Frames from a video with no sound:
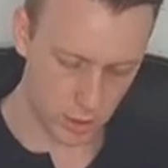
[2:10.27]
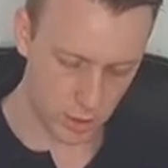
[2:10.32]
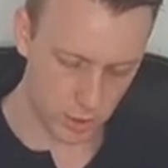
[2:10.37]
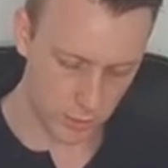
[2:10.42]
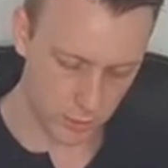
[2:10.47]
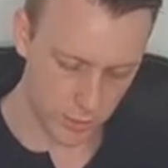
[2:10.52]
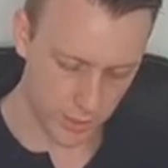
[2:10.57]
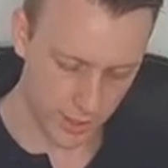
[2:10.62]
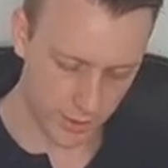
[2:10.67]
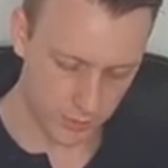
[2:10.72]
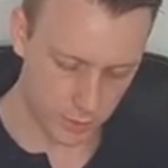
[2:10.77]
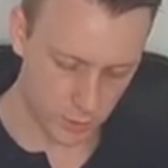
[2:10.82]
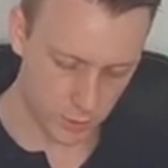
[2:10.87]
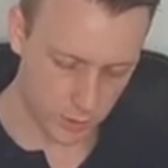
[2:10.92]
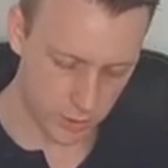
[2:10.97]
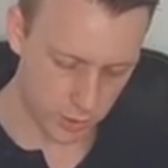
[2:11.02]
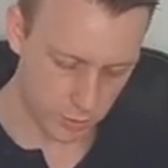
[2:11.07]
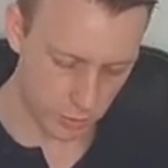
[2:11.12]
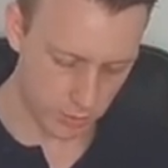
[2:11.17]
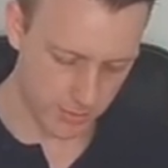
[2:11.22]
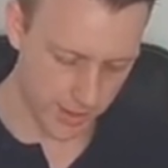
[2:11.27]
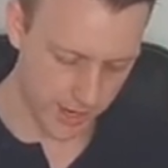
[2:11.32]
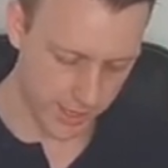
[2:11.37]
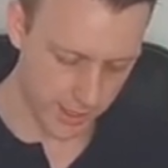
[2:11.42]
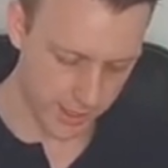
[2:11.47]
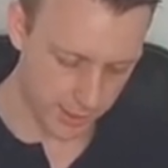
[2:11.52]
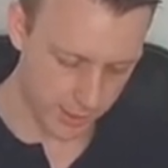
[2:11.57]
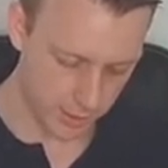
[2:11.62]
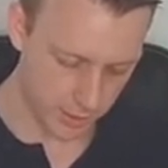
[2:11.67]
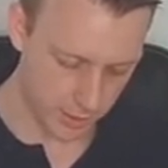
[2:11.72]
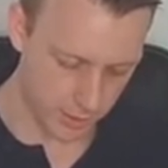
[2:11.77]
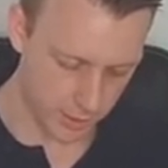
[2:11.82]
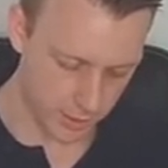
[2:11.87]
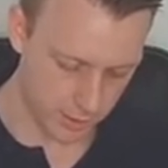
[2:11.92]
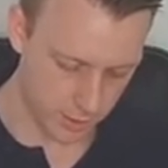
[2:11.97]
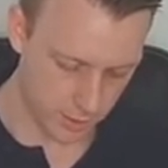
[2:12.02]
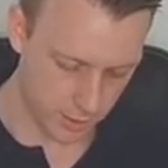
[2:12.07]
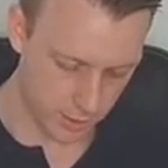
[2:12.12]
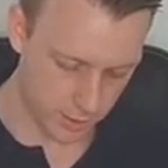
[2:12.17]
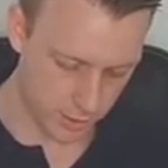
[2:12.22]
we have a look at the remainder,
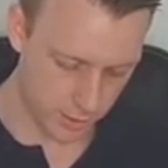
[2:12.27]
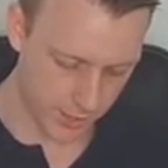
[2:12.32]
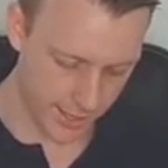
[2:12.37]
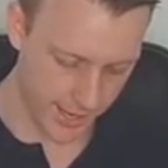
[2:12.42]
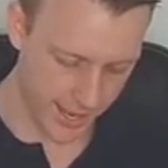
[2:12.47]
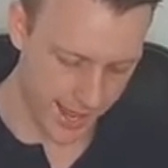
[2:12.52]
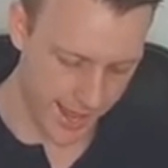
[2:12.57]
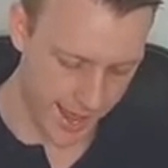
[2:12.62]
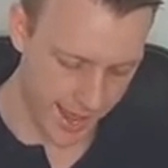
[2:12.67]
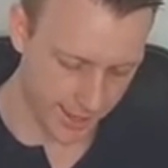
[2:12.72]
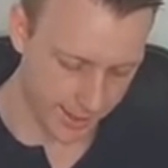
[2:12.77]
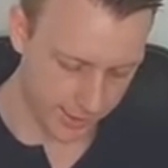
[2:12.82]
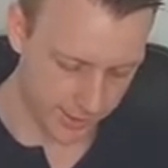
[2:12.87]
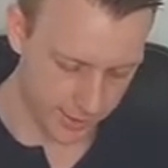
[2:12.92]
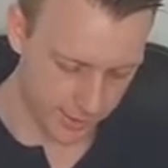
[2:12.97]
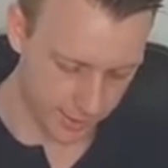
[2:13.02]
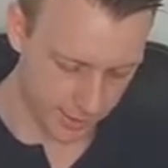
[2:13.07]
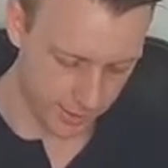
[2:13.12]
add it,